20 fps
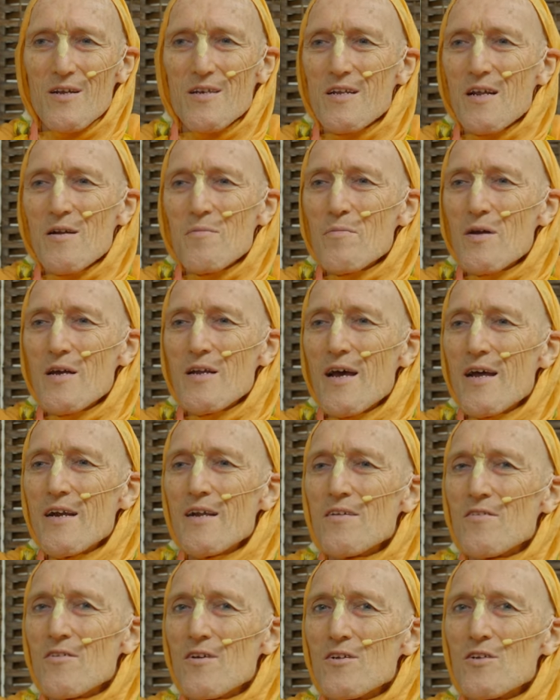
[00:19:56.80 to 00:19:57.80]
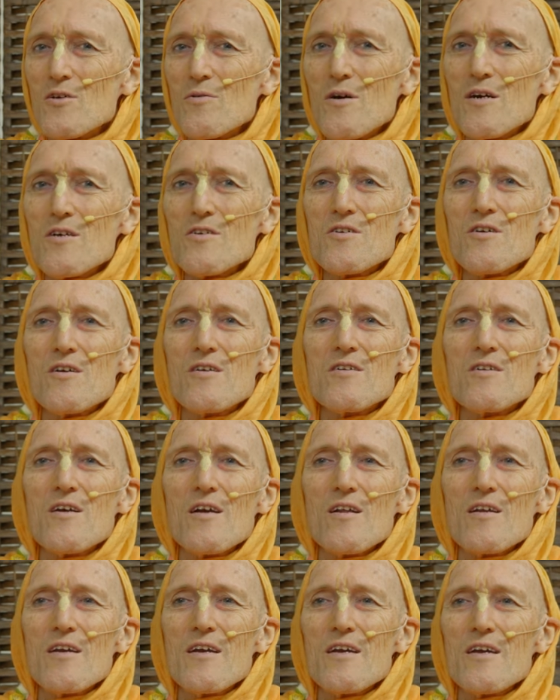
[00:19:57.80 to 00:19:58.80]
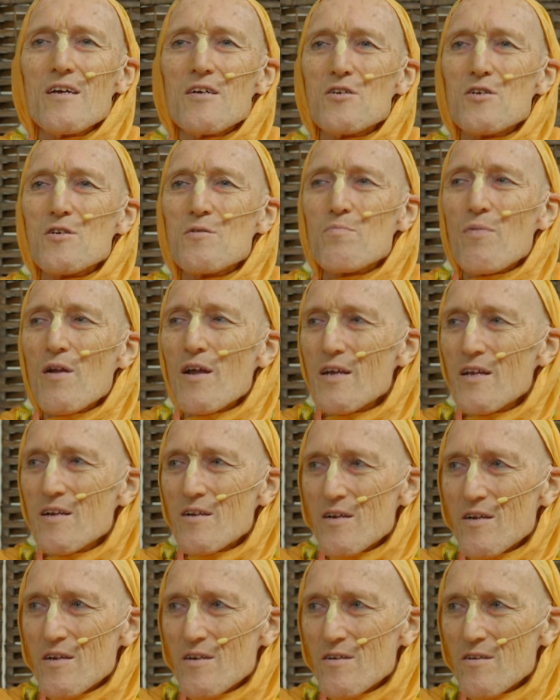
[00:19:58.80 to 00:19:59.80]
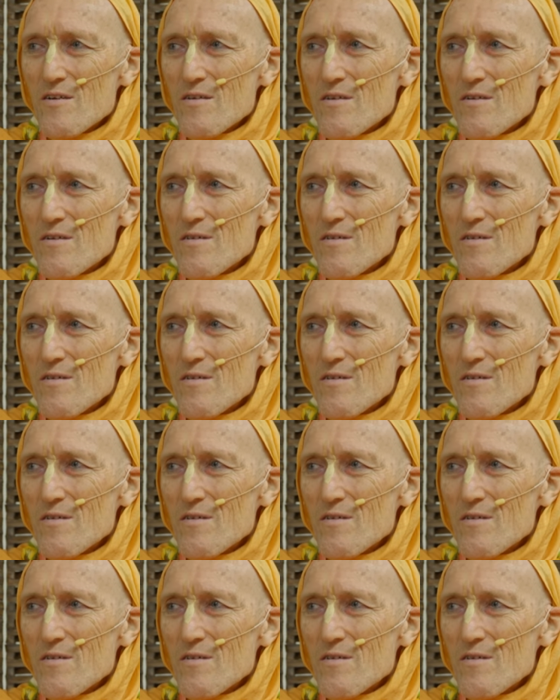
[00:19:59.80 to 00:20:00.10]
it didn't mean anything to us until he explained it